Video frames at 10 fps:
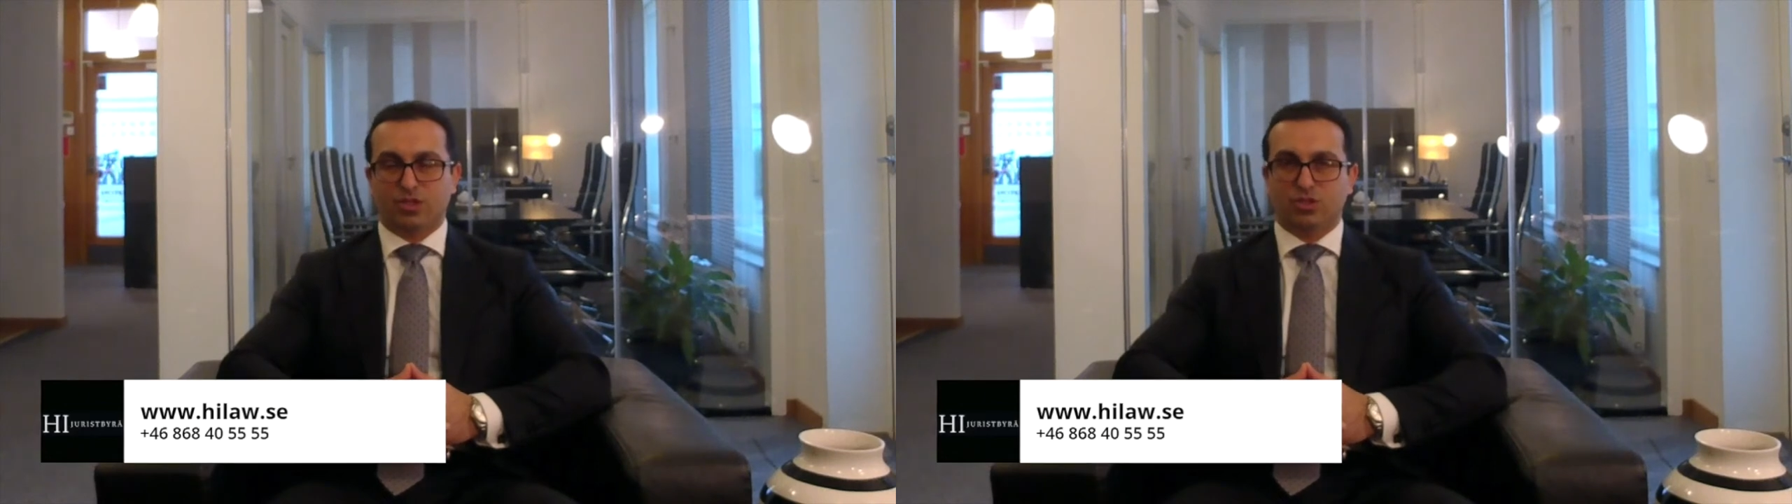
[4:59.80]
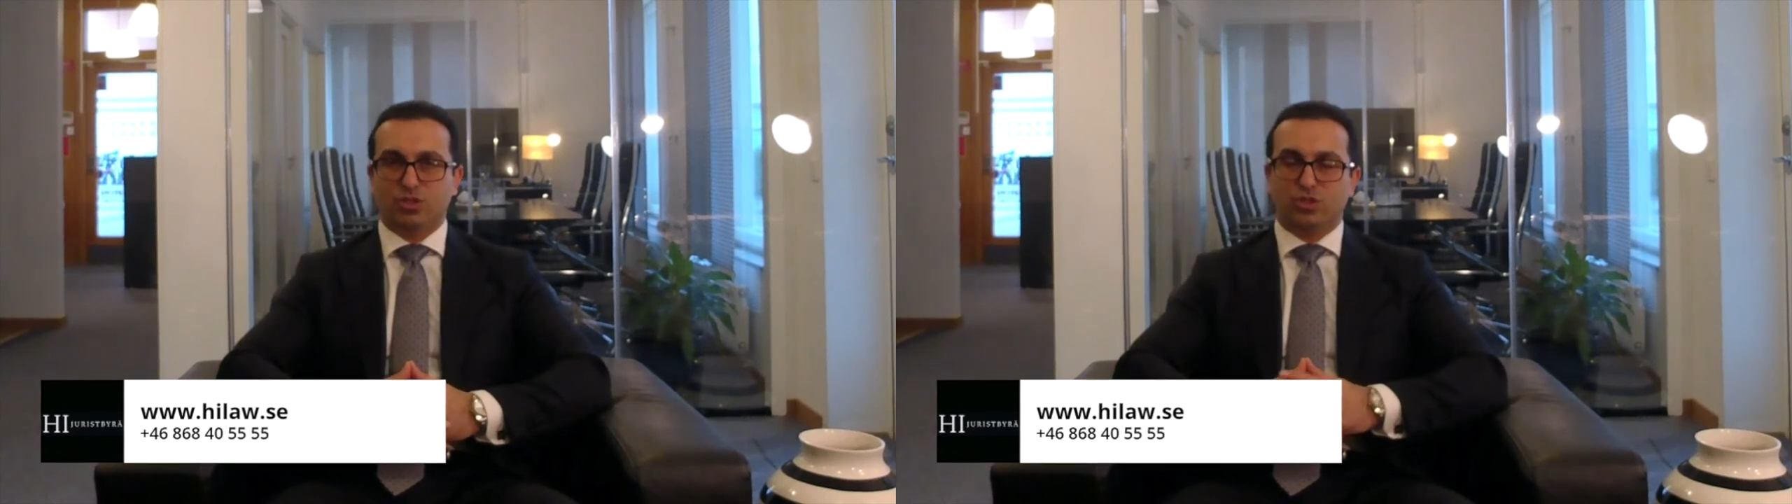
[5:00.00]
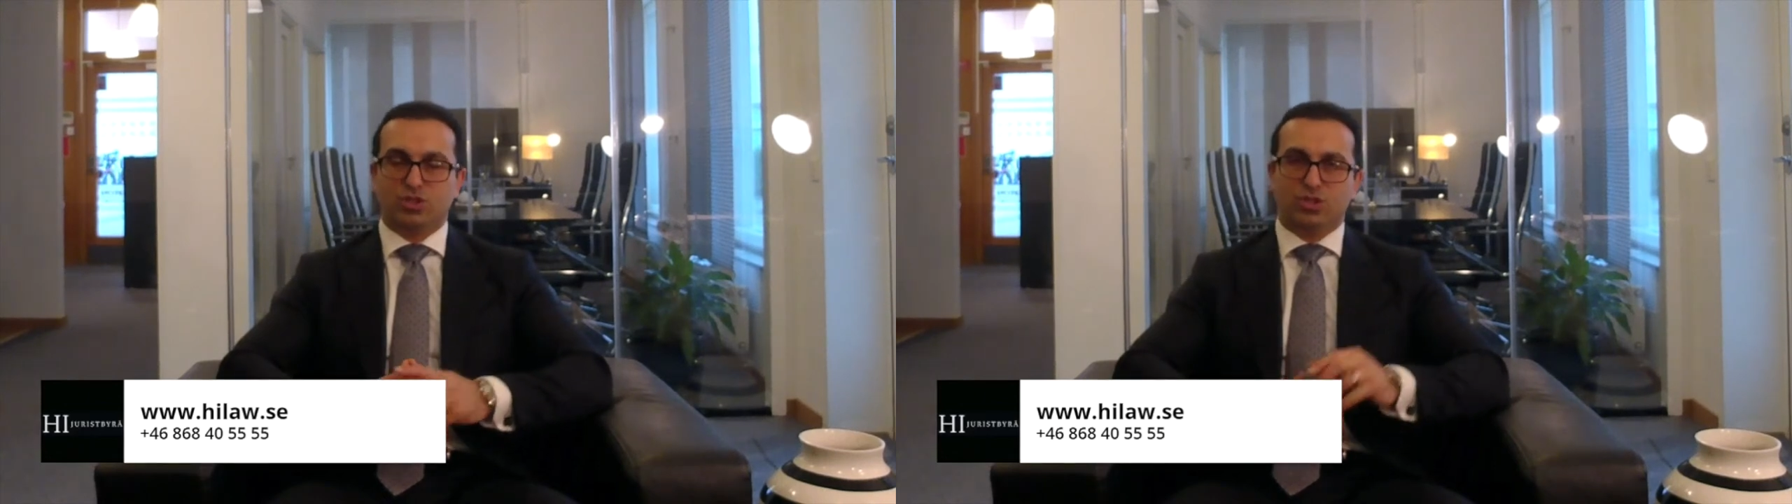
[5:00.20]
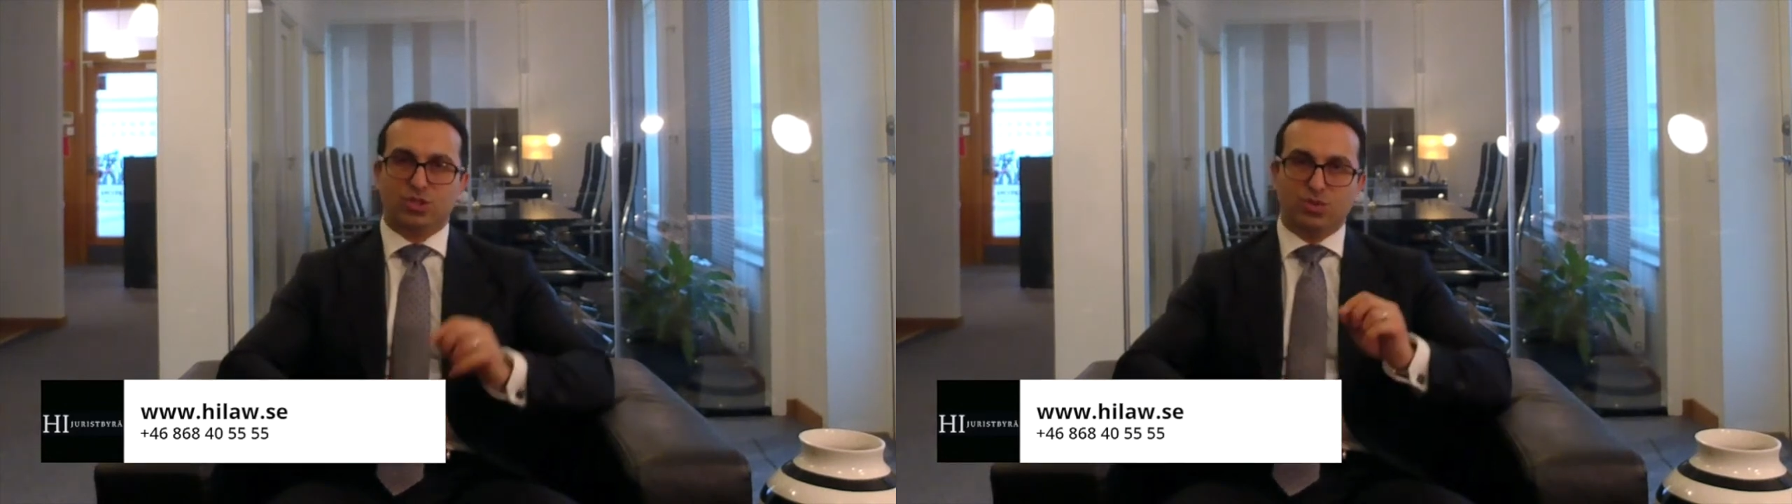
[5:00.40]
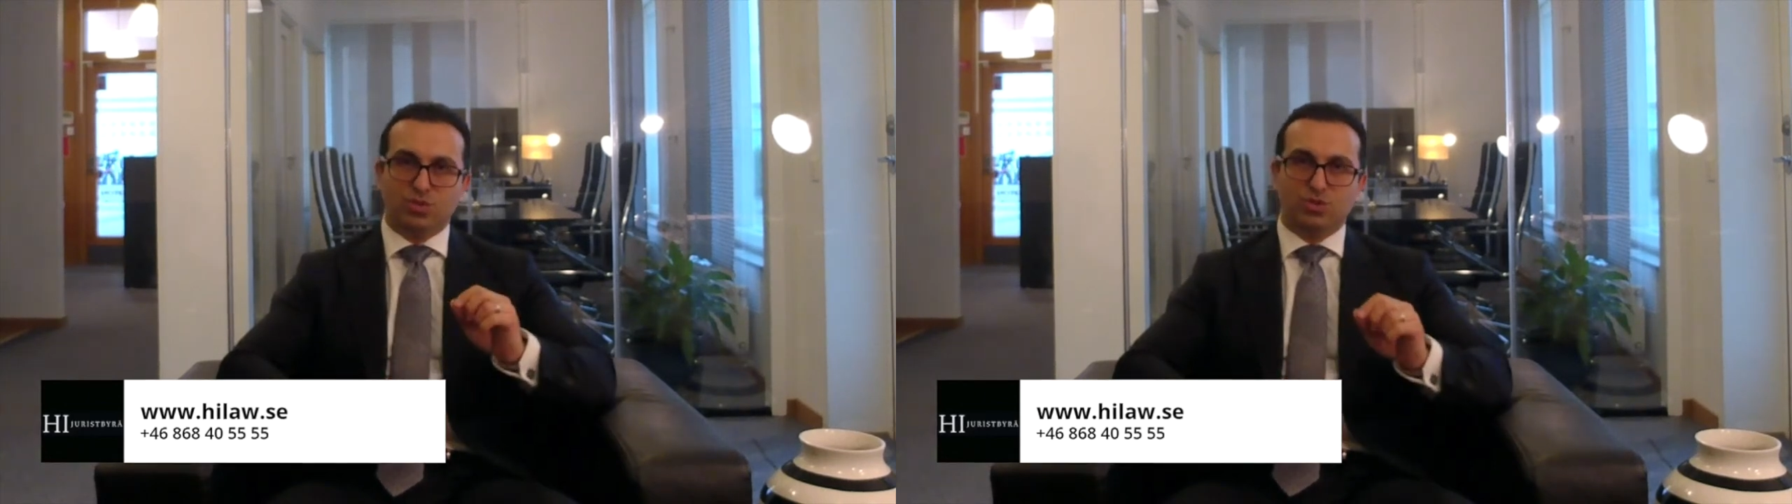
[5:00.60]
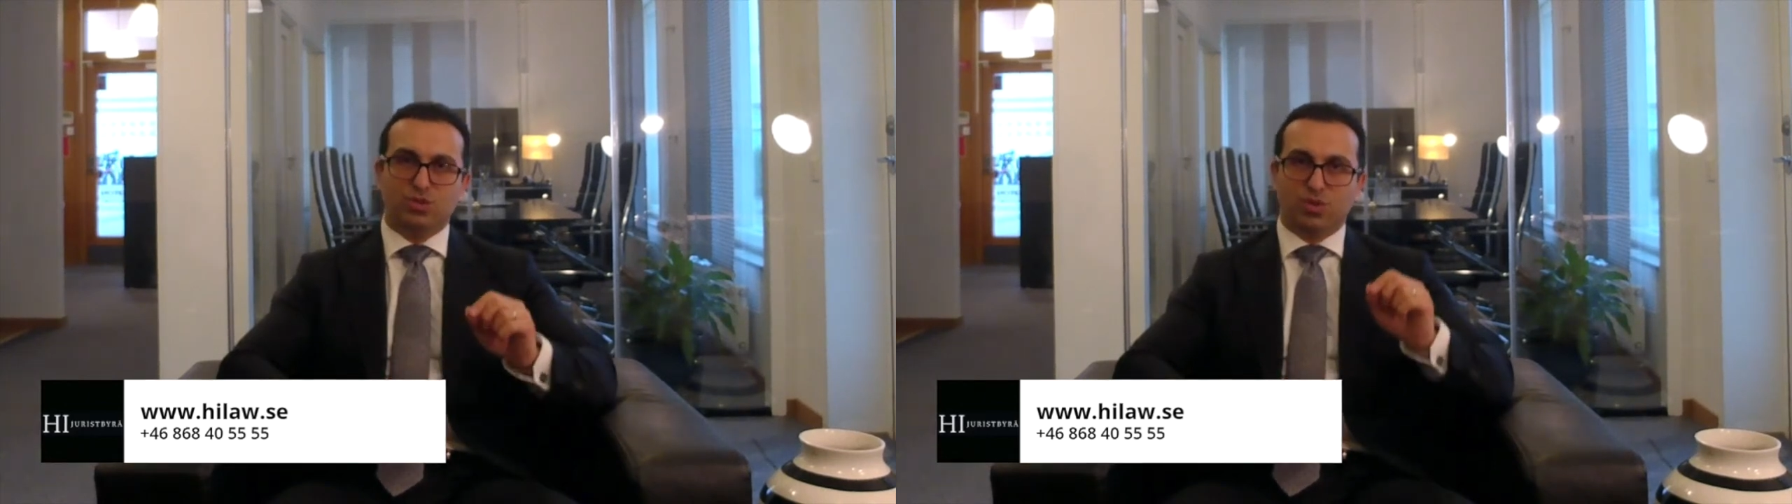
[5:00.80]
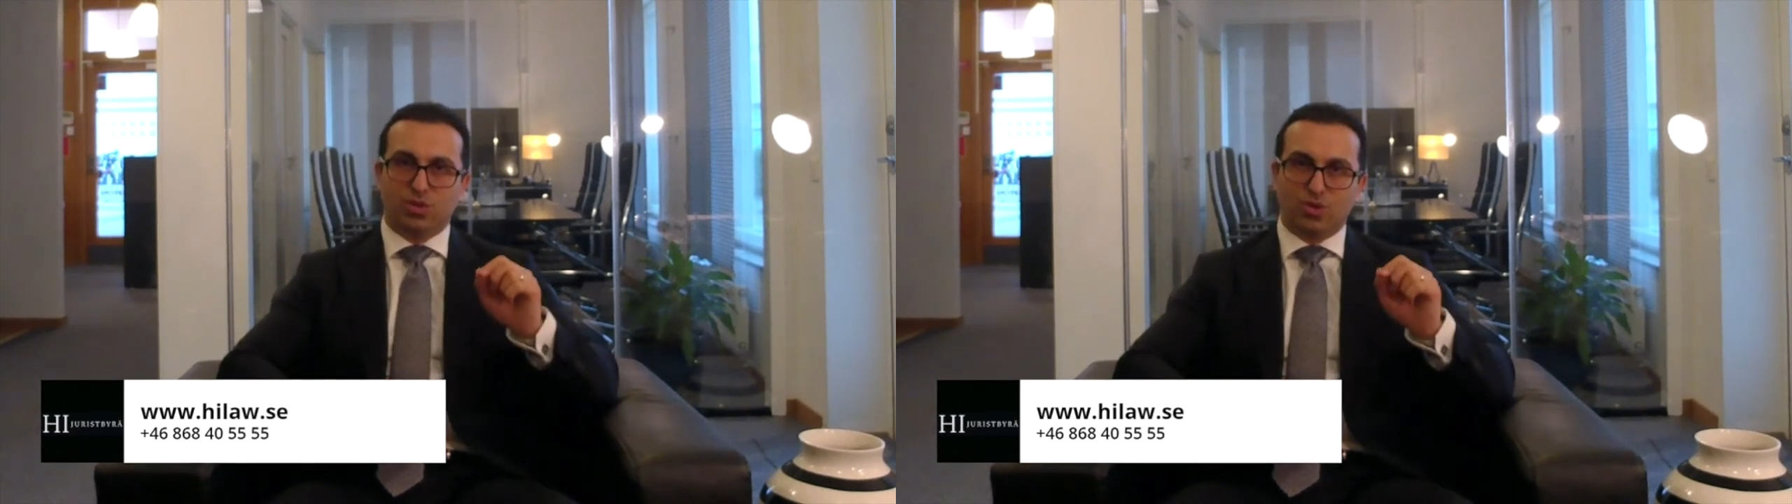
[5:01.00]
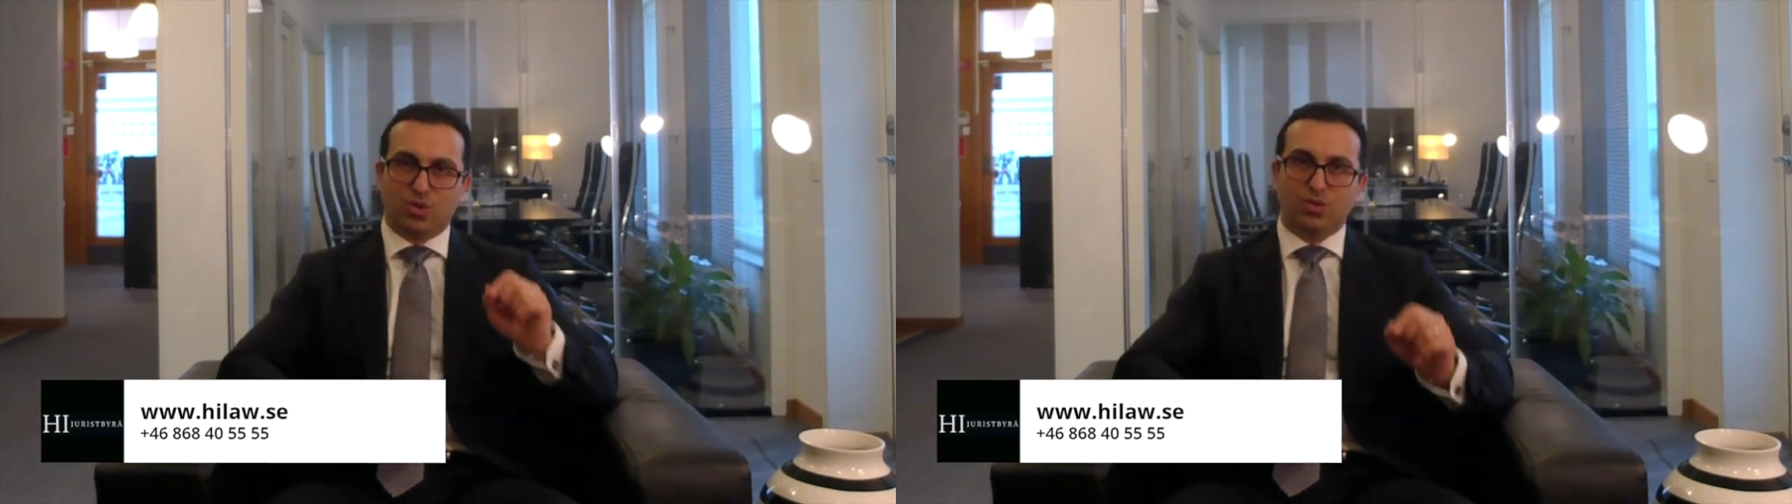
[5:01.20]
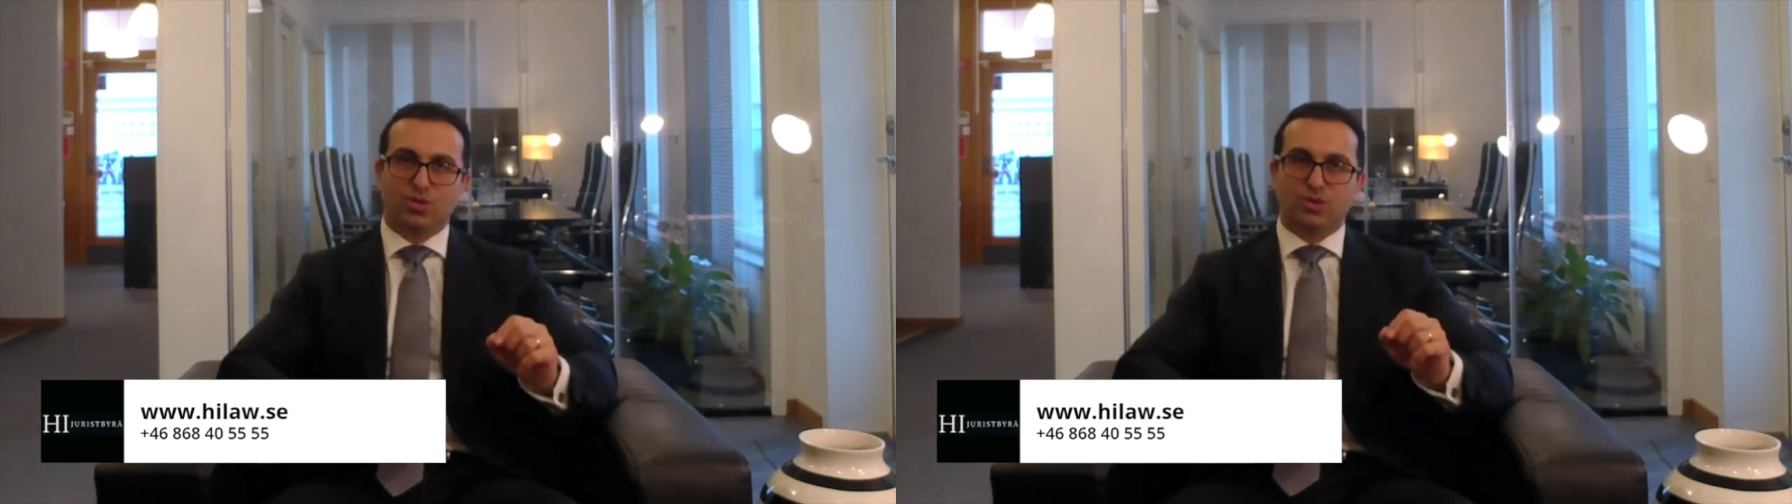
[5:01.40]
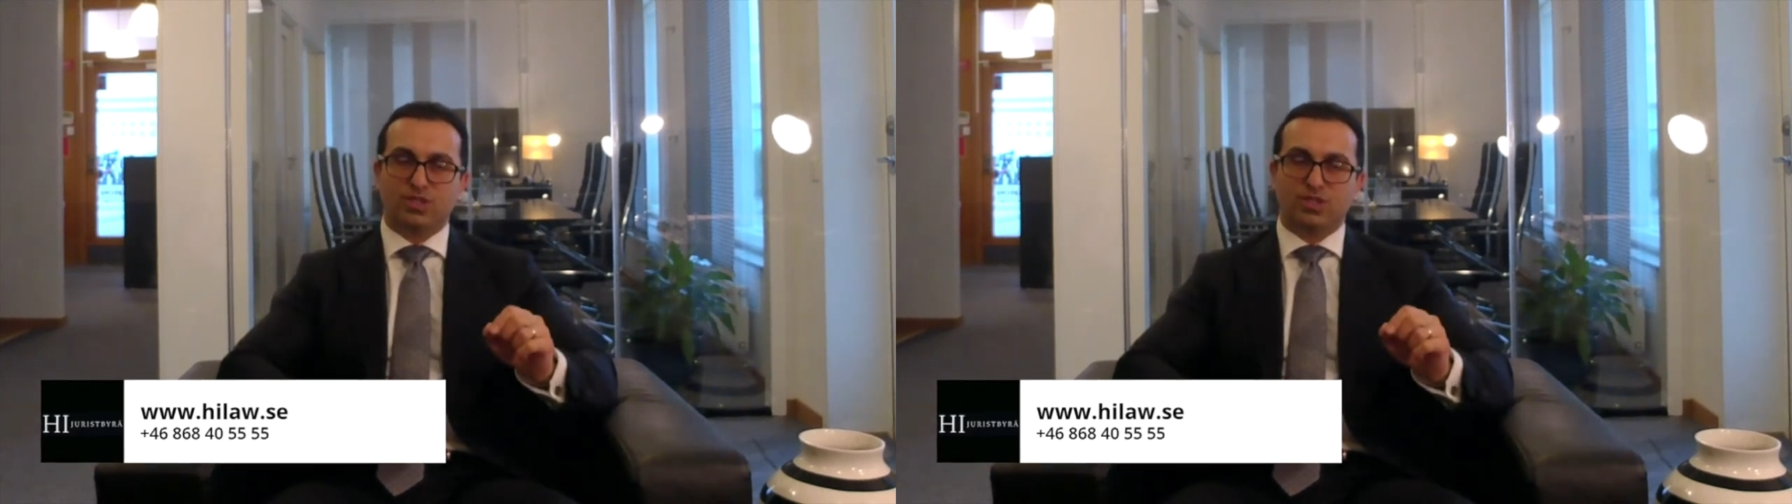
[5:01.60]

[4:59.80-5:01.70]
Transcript: To choose your lawyer